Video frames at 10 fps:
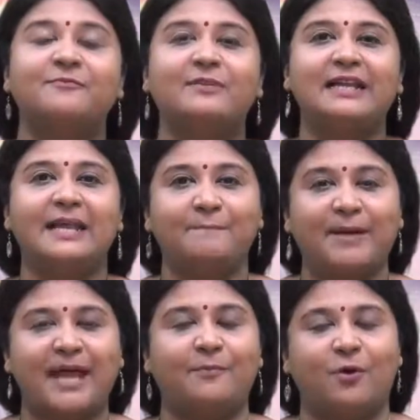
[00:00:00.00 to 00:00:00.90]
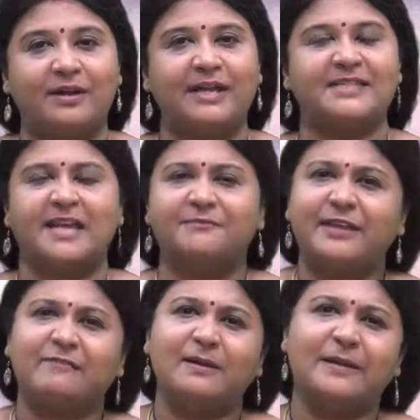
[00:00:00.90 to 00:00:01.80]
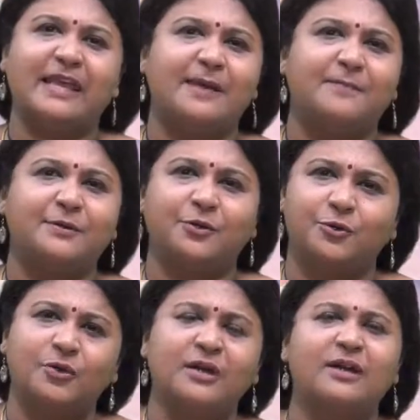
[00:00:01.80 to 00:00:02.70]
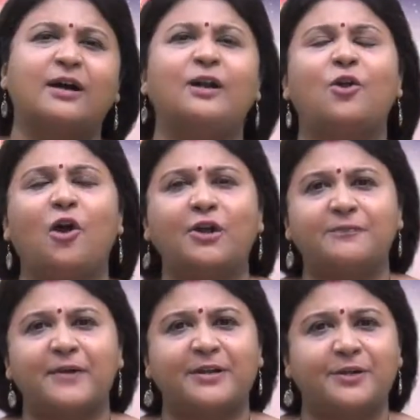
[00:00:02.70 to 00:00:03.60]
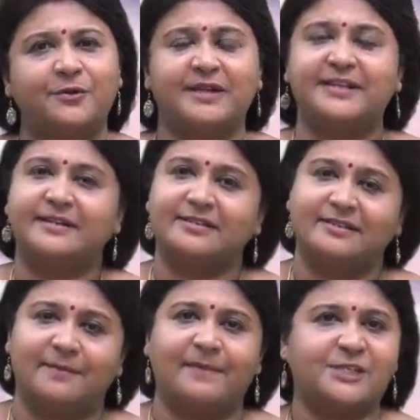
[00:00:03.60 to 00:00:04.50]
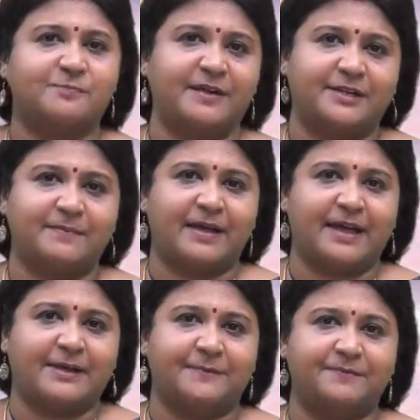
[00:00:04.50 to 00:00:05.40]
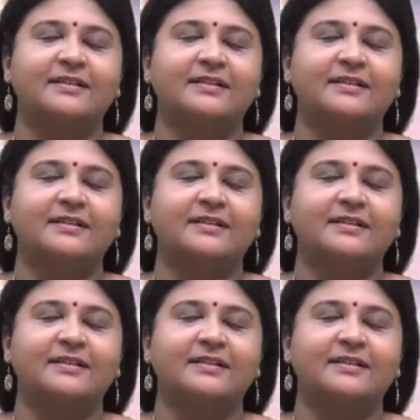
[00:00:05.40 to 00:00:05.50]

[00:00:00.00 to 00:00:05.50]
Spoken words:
will imbibe on us and we will be able to do a lot of our duty in a much better manner.